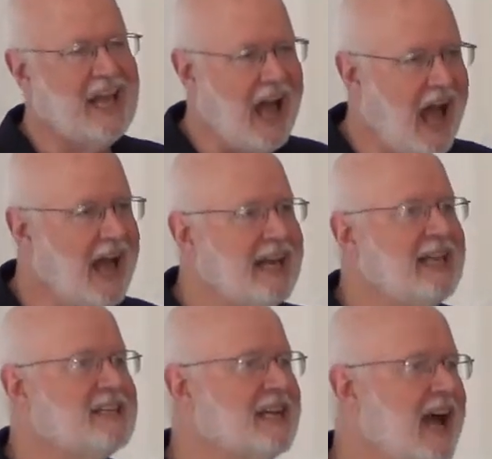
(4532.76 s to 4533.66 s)
God
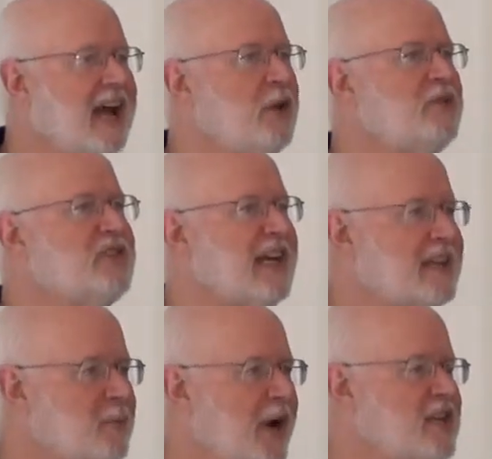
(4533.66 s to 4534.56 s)
is a God who
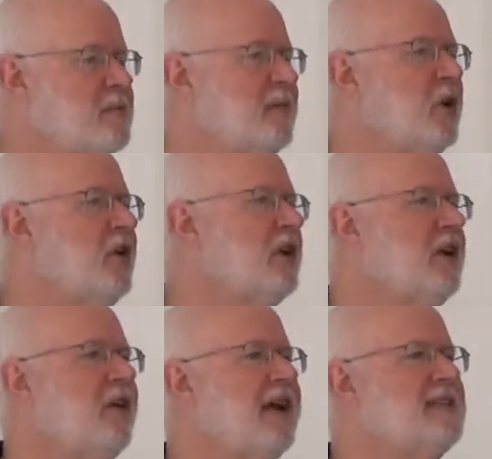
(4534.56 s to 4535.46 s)
celebrates. Remember
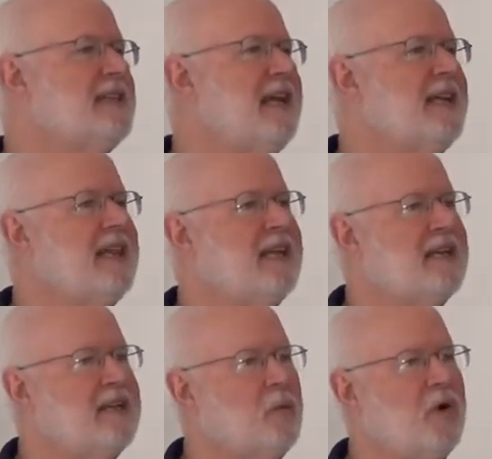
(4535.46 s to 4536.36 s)
earlier I said
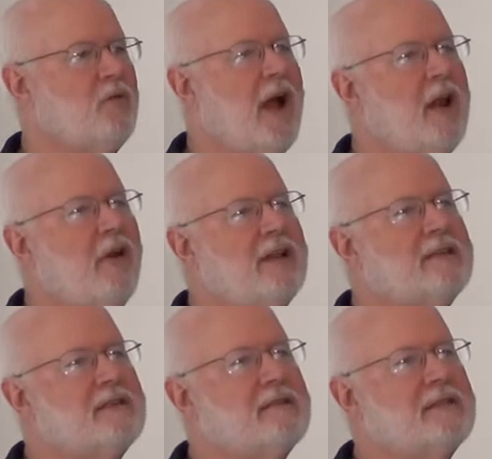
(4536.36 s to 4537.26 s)
that one writer
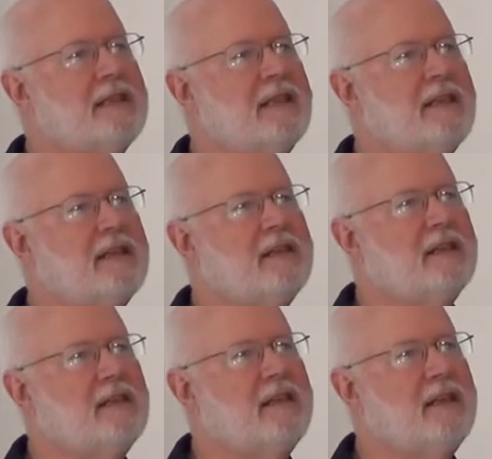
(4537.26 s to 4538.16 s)
has said that
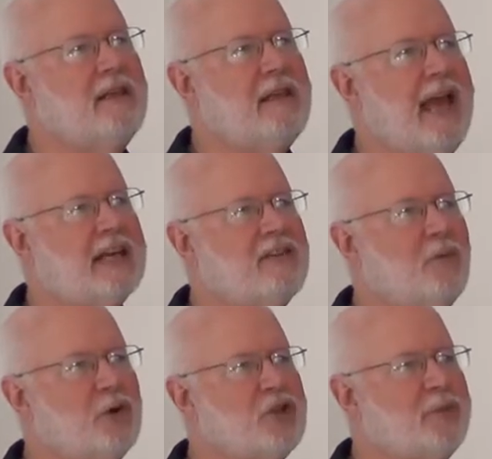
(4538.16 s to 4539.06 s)
the act
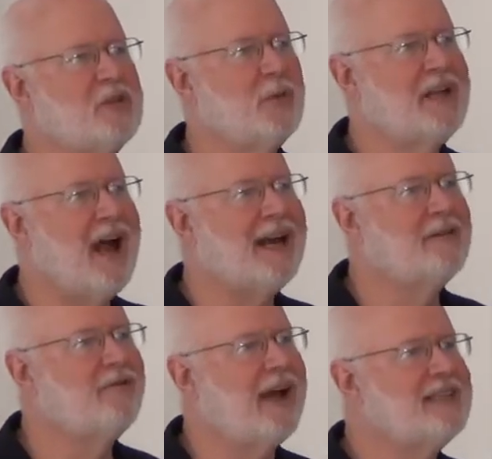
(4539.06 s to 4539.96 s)
of worship is when God
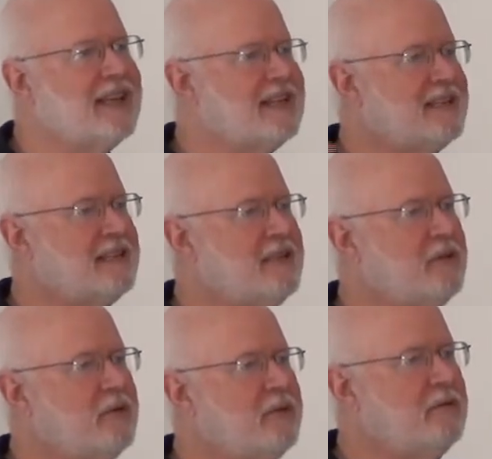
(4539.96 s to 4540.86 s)
invites us
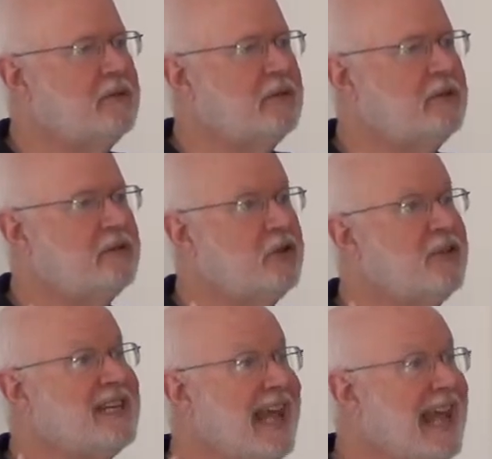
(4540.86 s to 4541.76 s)
to the,
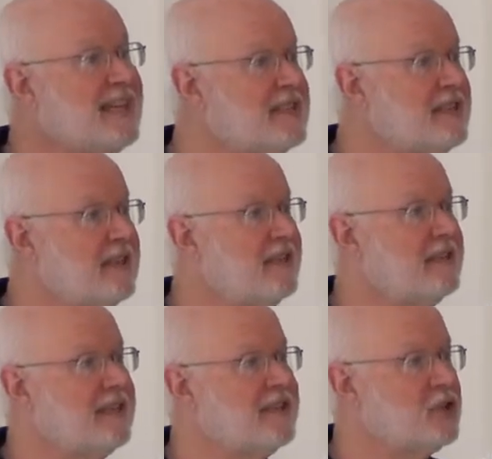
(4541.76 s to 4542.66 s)
to the dance,
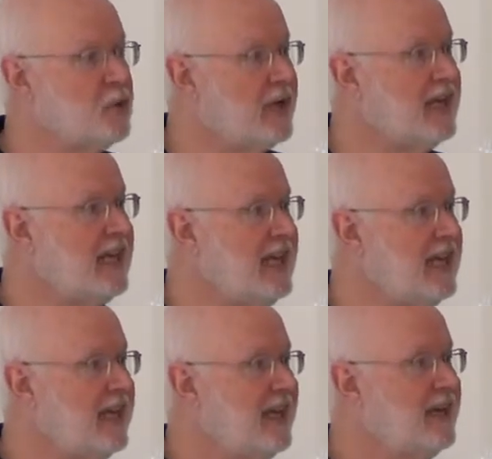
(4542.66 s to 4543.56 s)
that the Trinity,
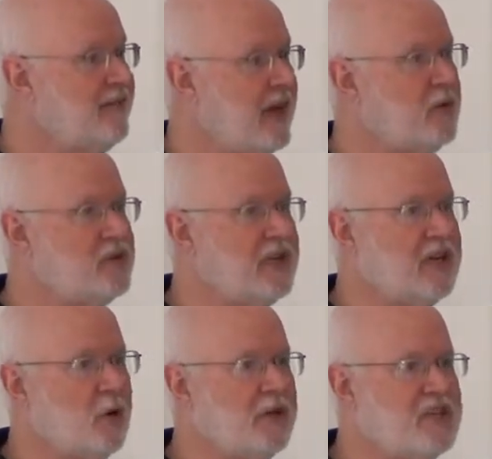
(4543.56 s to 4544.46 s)
Father, Son,
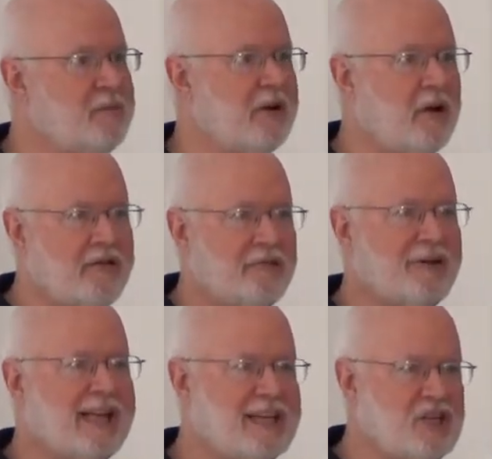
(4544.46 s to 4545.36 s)
and Holy Spirit are in
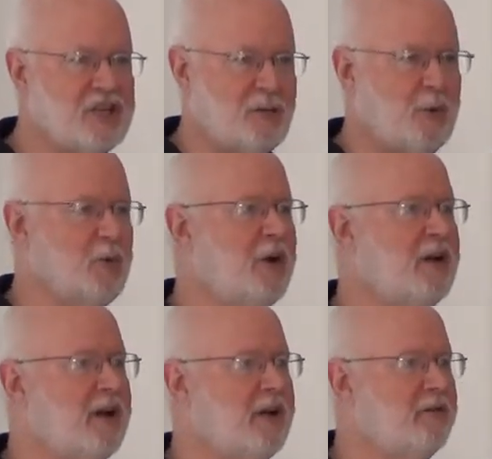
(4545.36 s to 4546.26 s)
relationship with
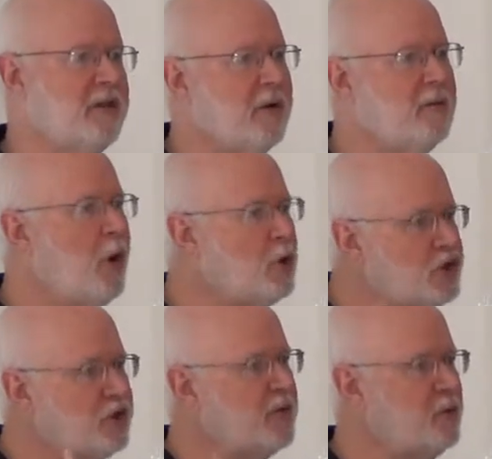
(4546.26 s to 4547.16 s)
one another. They're in
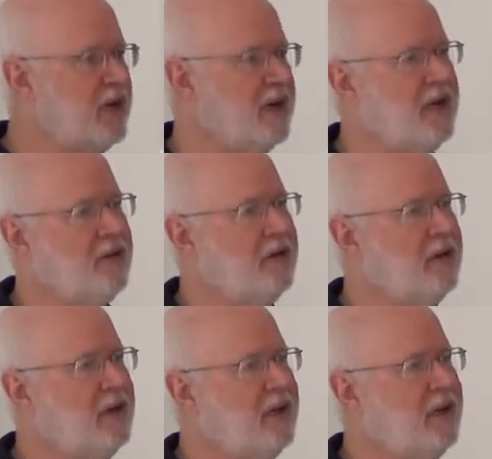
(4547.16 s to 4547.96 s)
motion with one another.